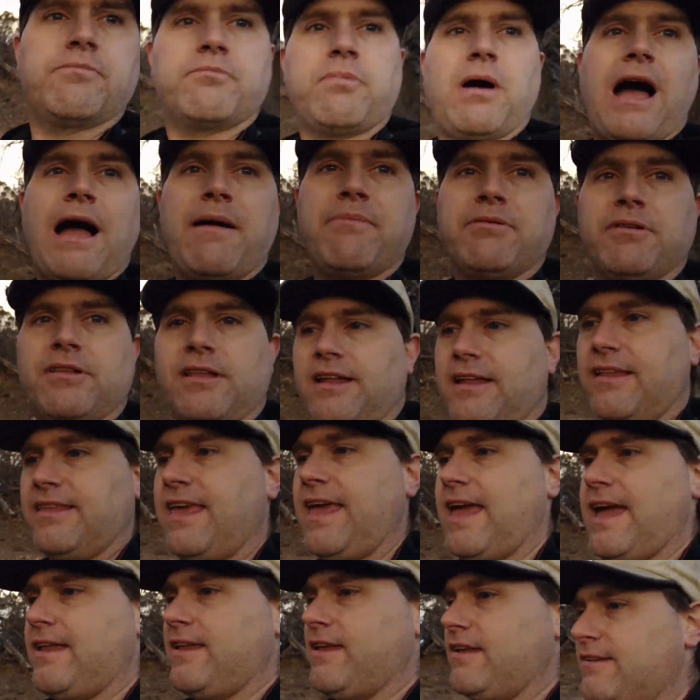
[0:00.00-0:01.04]
populated
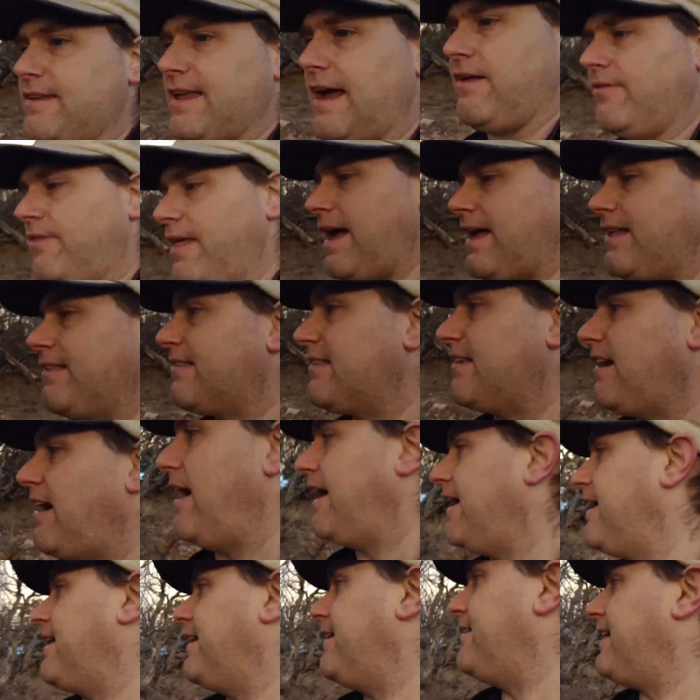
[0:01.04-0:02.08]
canyon down that
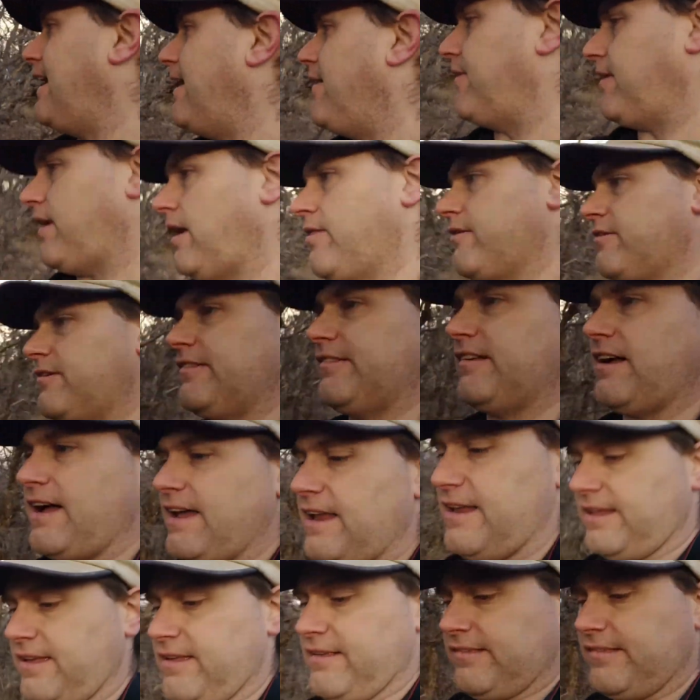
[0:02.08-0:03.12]
side, and down the other
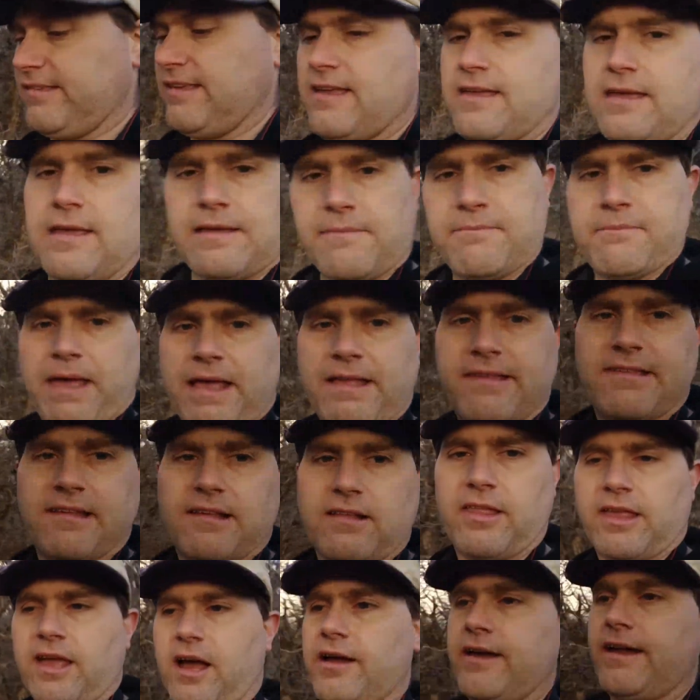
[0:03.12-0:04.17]
side is
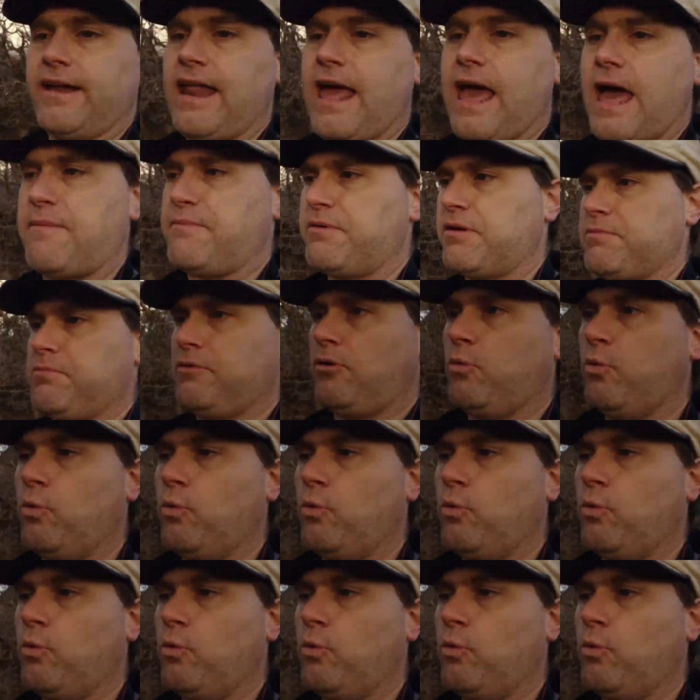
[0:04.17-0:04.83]
basically uninhabitable